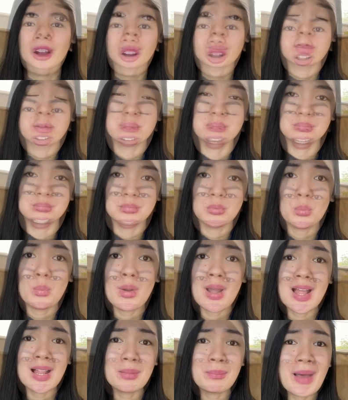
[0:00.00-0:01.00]
Alright,
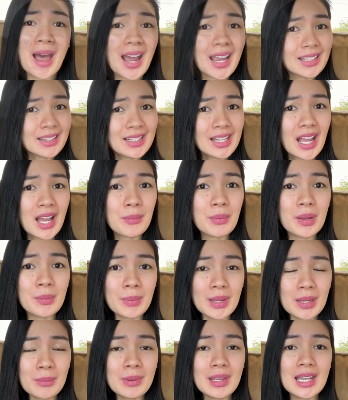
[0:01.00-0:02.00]
well, bakit nga ba
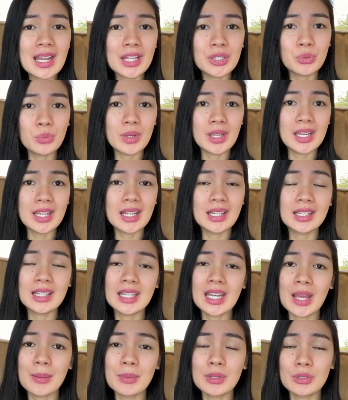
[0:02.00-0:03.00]
Baby Led Weaning ang
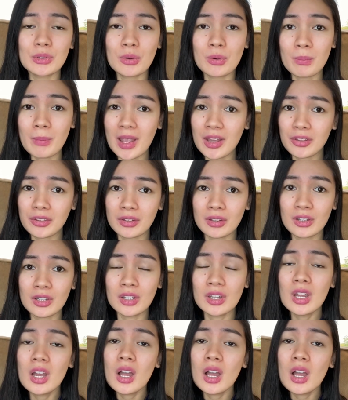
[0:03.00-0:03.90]
ginamit kong method